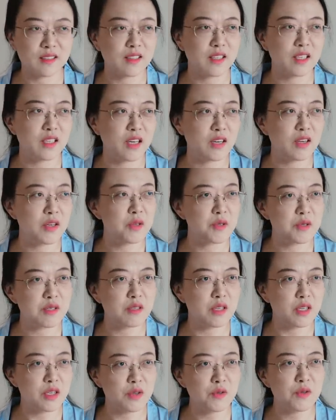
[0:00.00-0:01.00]
you know,
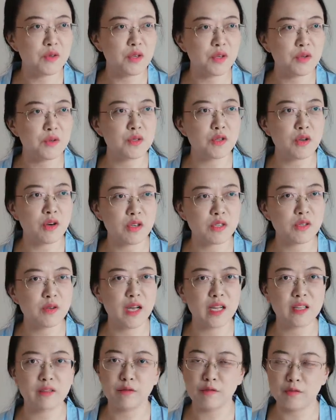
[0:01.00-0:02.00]
who's who, who's also
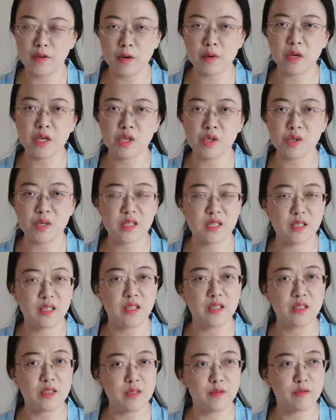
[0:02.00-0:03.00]
had a very
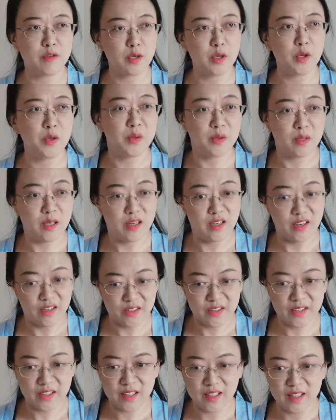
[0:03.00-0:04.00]
interesting and difficult
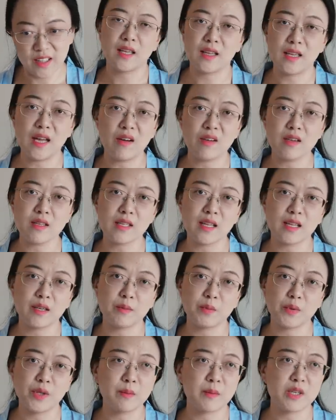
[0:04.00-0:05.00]
arc. Now he's
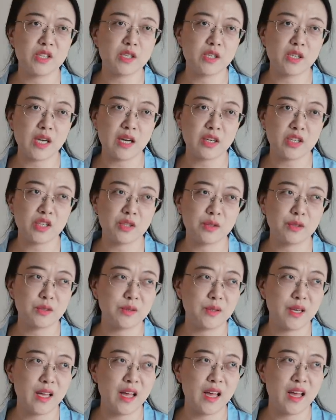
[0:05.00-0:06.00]
like pretty much a
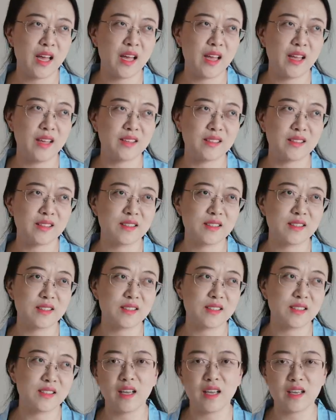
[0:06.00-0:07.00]
Jaxu,
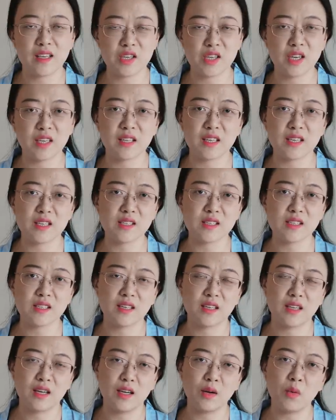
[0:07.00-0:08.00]
and in Chinese,
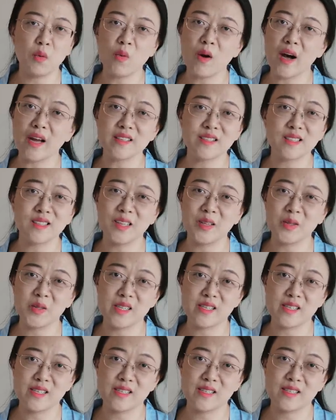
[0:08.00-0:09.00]
a white
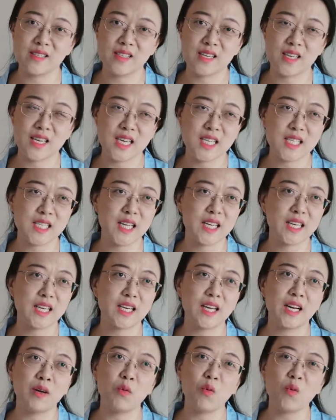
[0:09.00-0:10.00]
lotus. He's
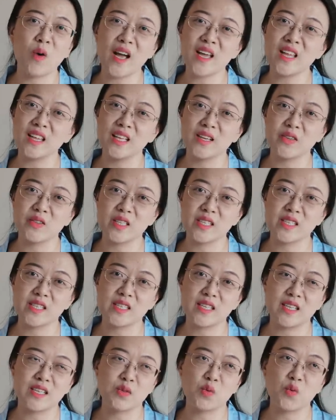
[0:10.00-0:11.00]
like, a white
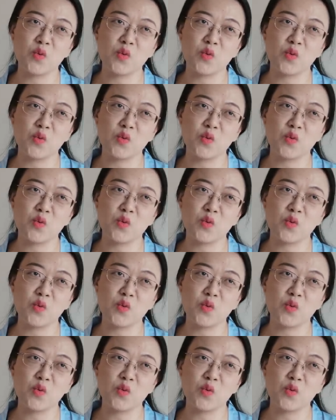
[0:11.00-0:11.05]
lotus is